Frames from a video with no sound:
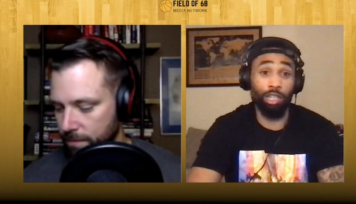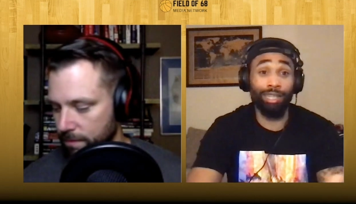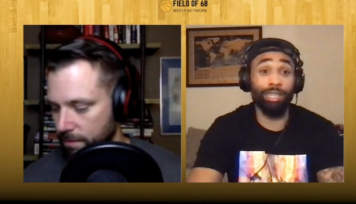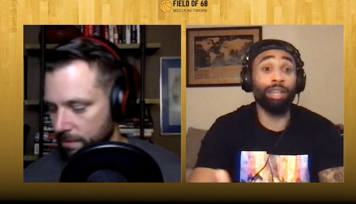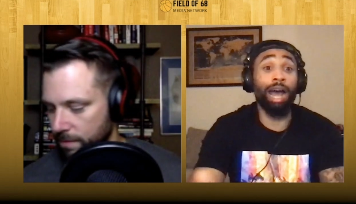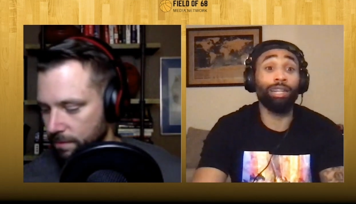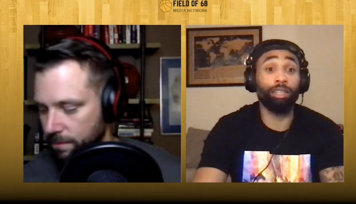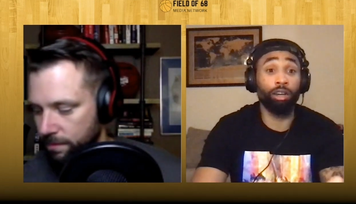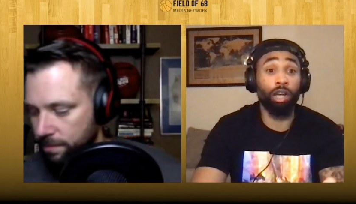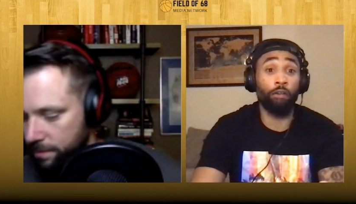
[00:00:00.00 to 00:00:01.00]
Speaker 1: Not to knock
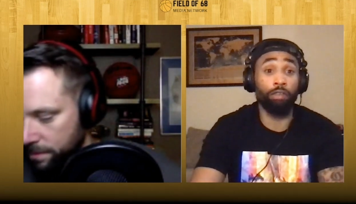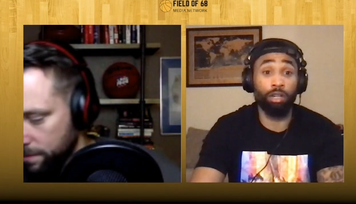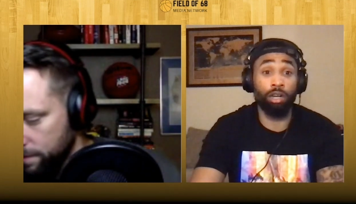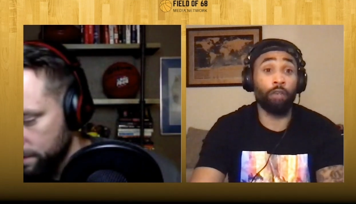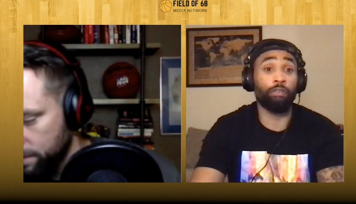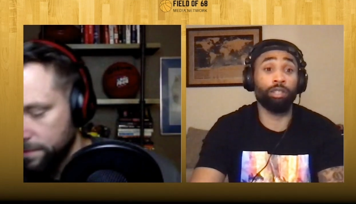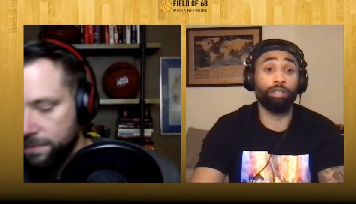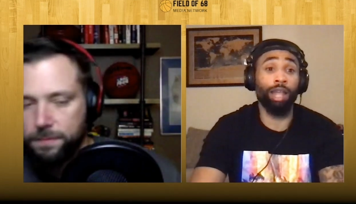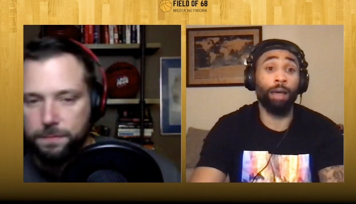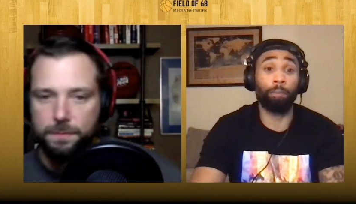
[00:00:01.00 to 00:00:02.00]
their conference. Their conference
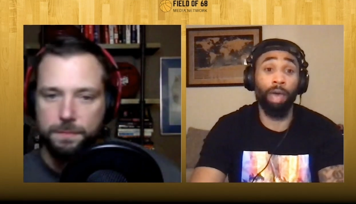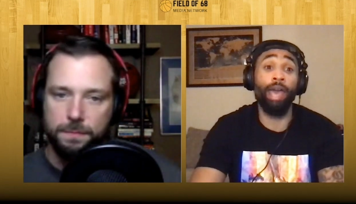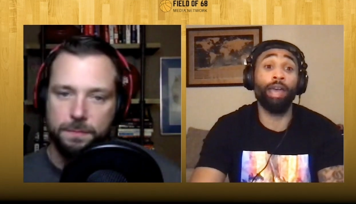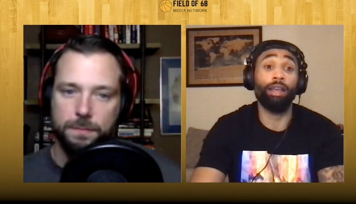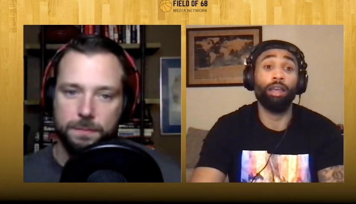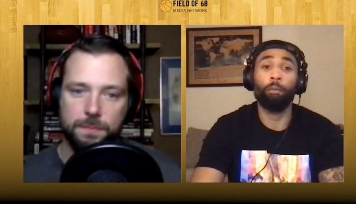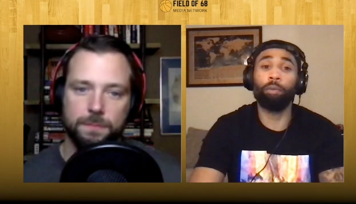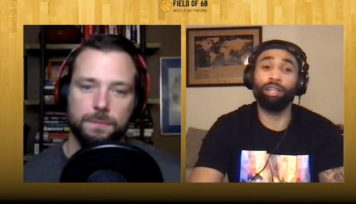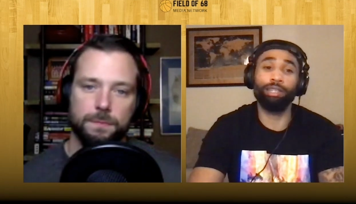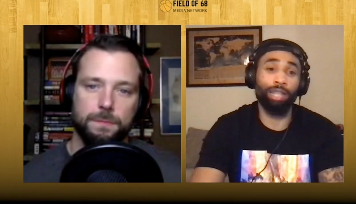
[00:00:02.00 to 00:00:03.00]
is not bad,
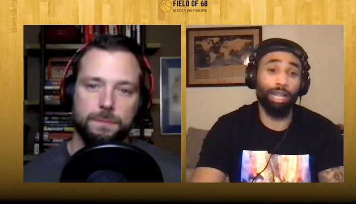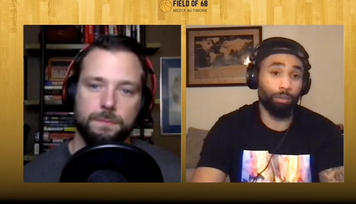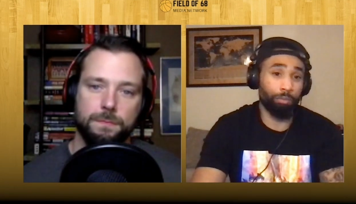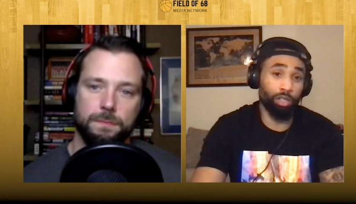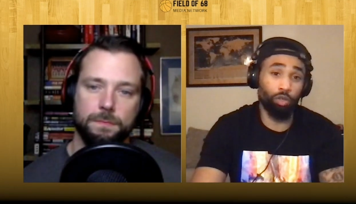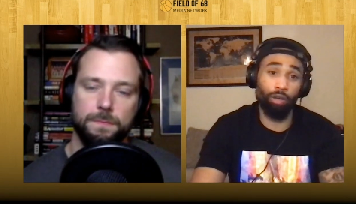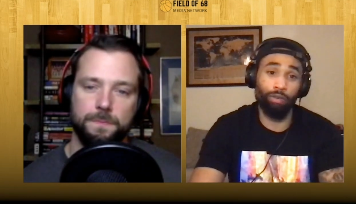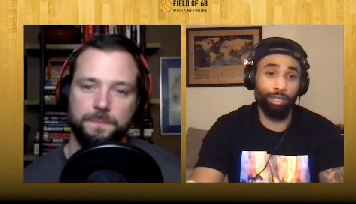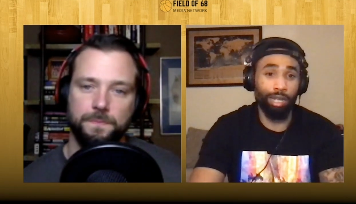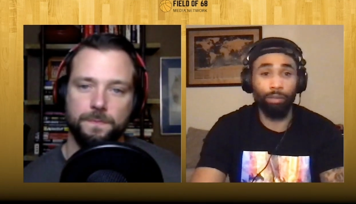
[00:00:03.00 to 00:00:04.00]
but it's not the Big 12
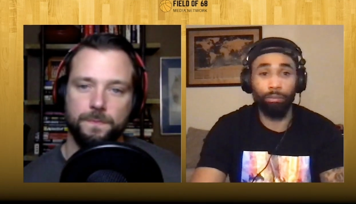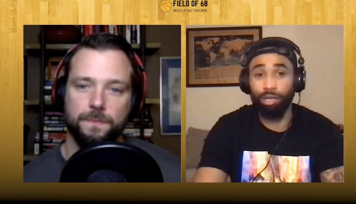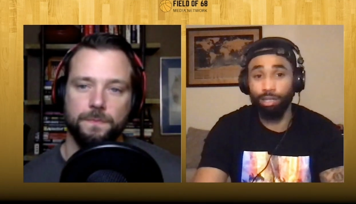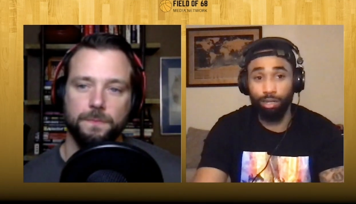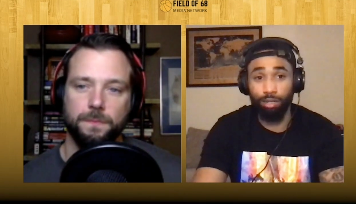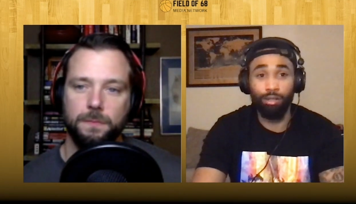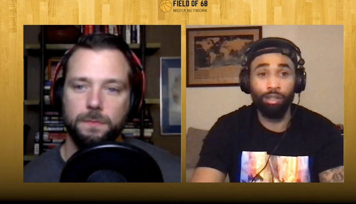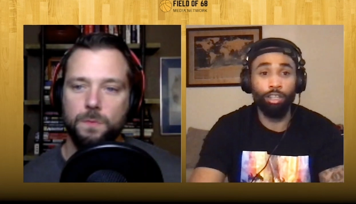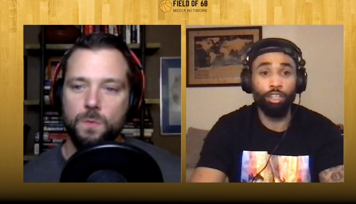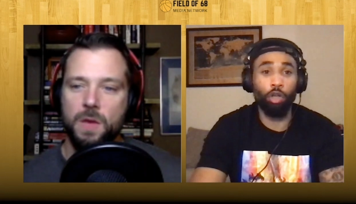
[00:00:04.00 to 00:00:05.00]
and it's not the Big 10.
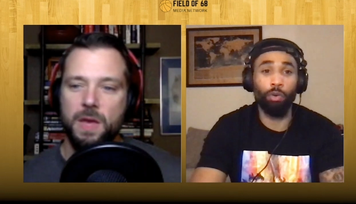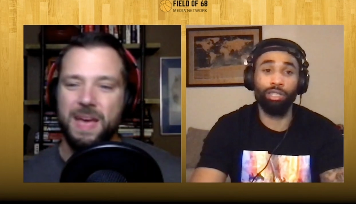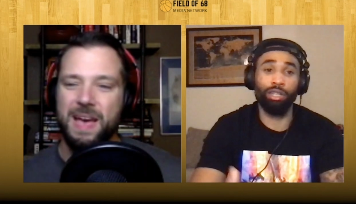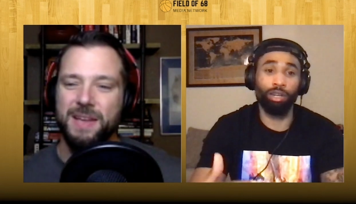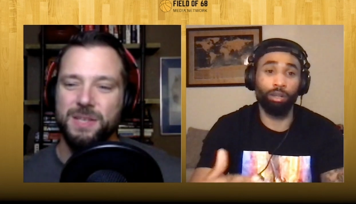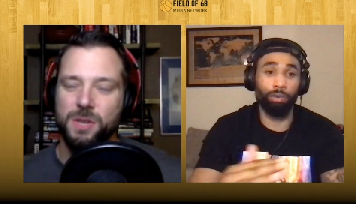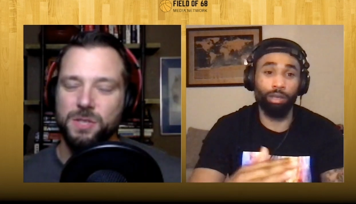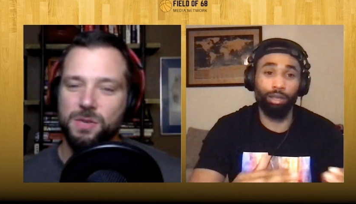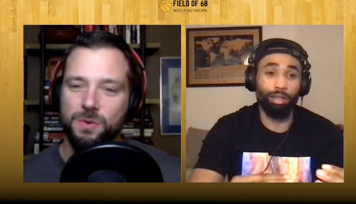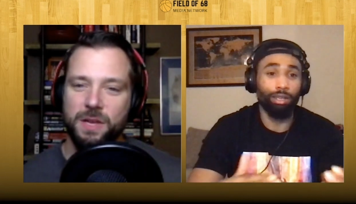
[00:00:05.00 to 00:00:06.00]
So yeah, and it's
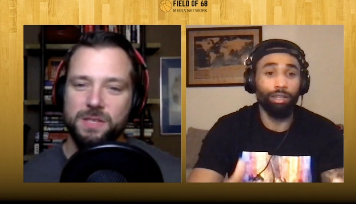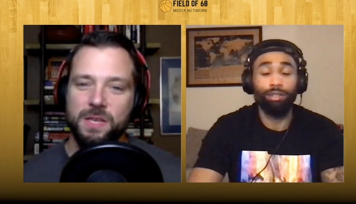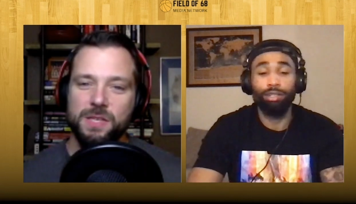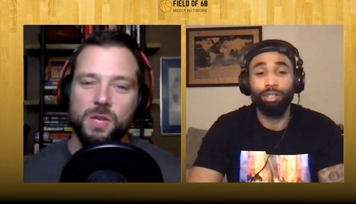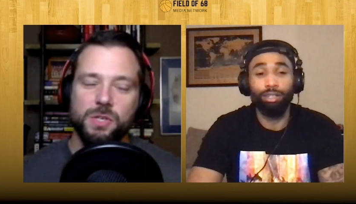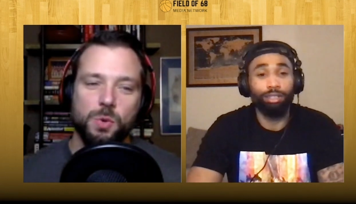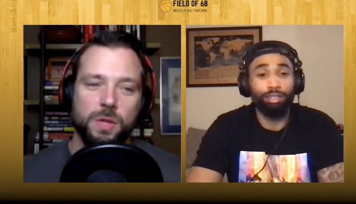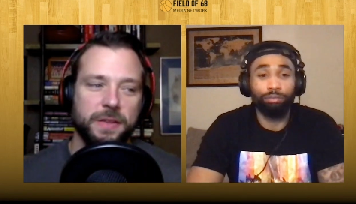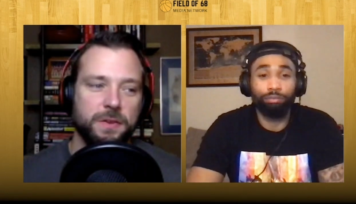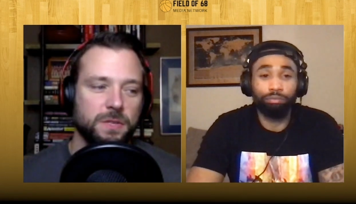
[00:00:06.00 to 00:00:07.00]
also
Speaker 2: it's, it's, also a
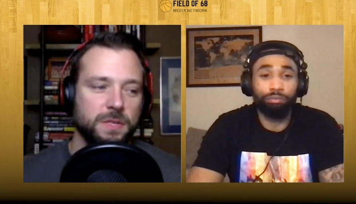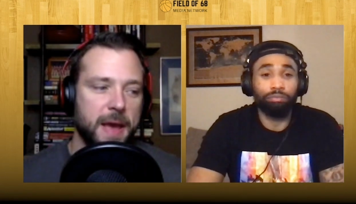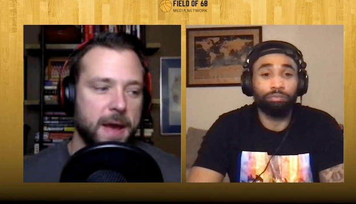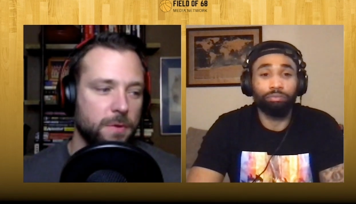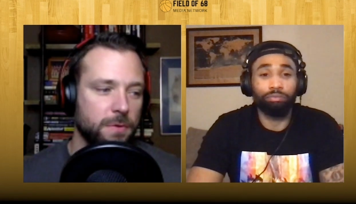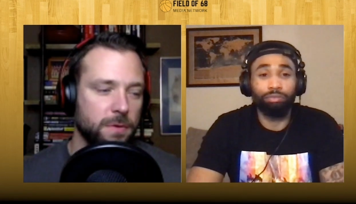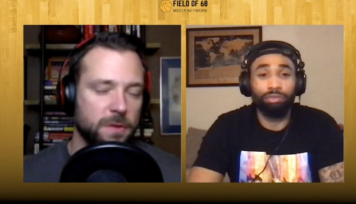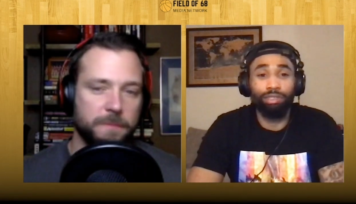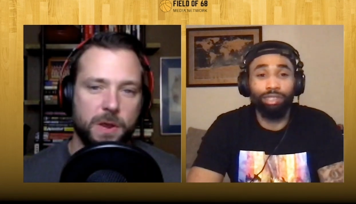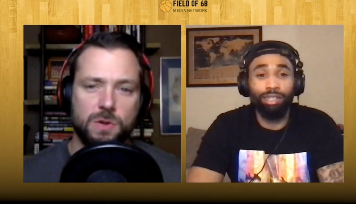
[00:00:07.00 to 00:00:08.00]
little down
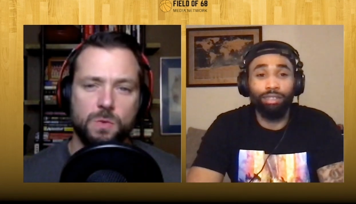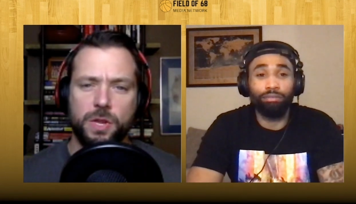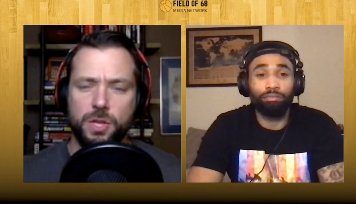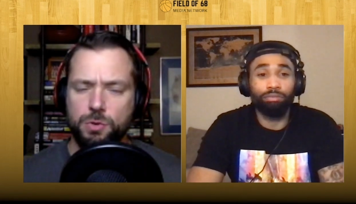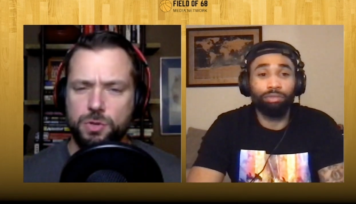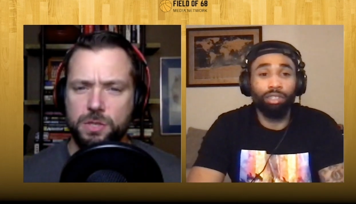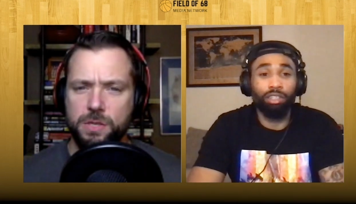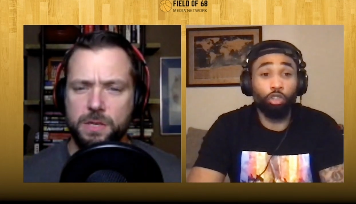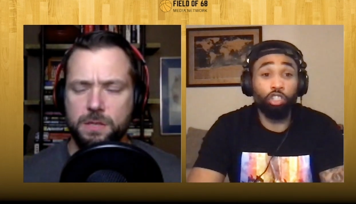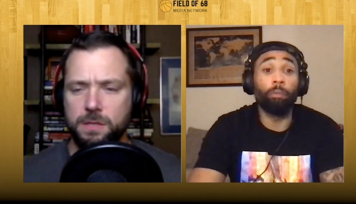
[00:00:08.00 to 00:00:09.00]
compared to what it
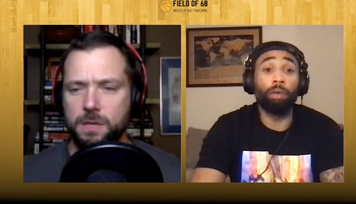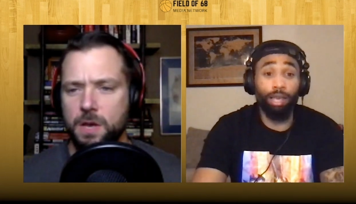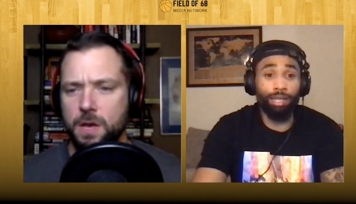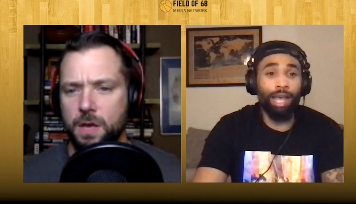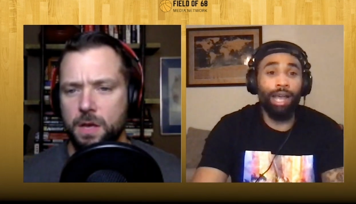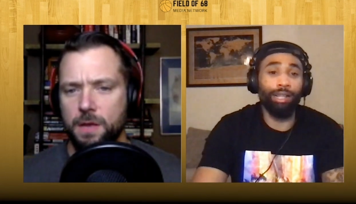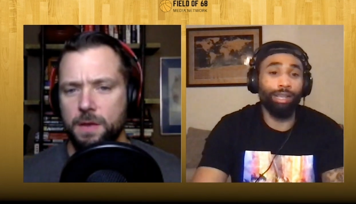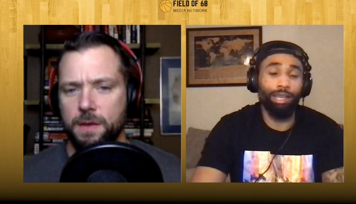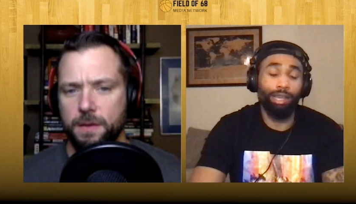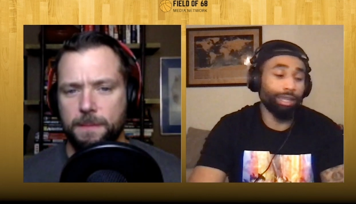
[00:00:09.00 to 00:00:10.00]
usually used is. to be.
Speaker 1: Exactly,
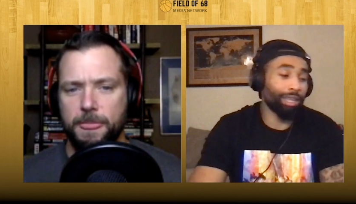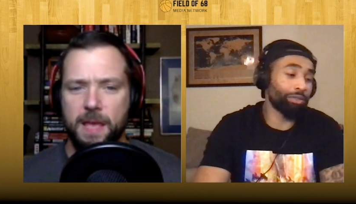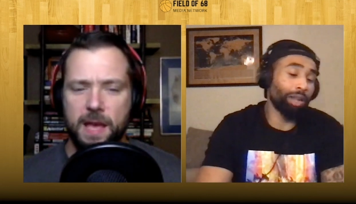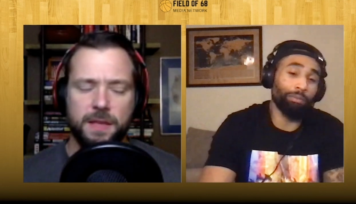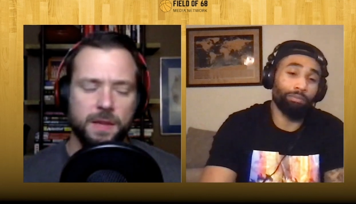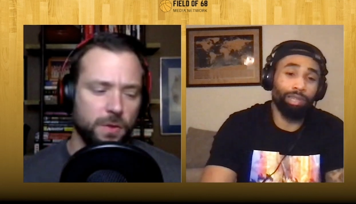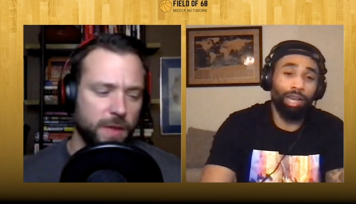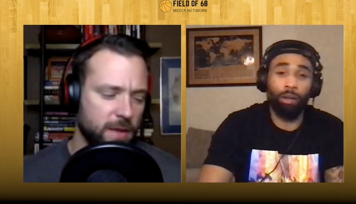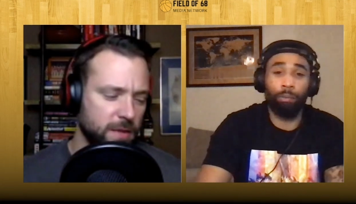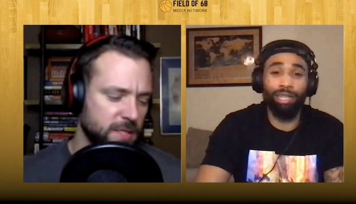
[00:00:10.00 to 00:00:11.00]
that's and, you know,
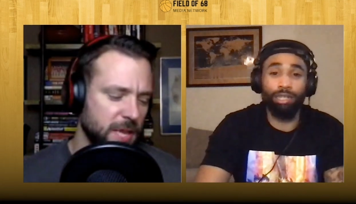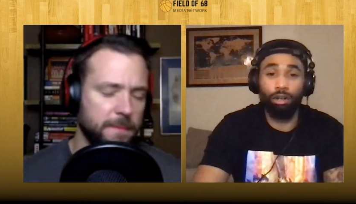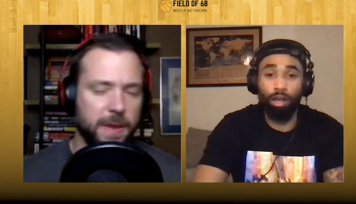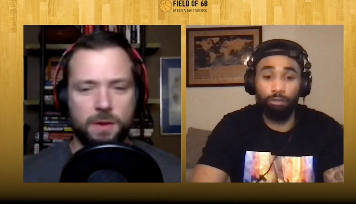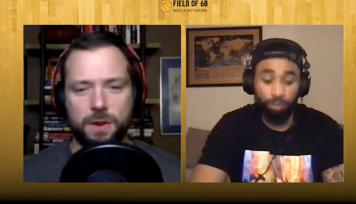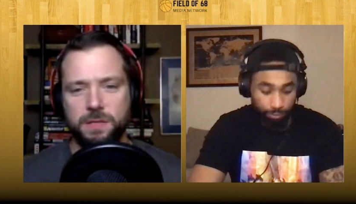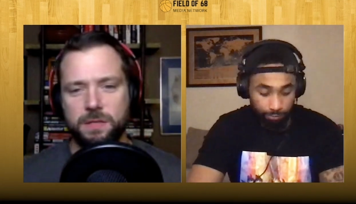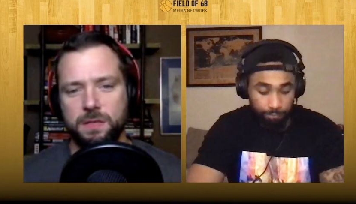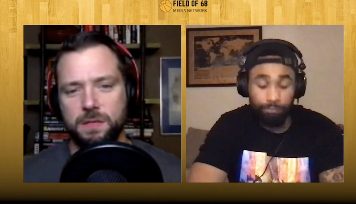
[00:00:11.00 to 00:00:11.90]
like St. Mary's.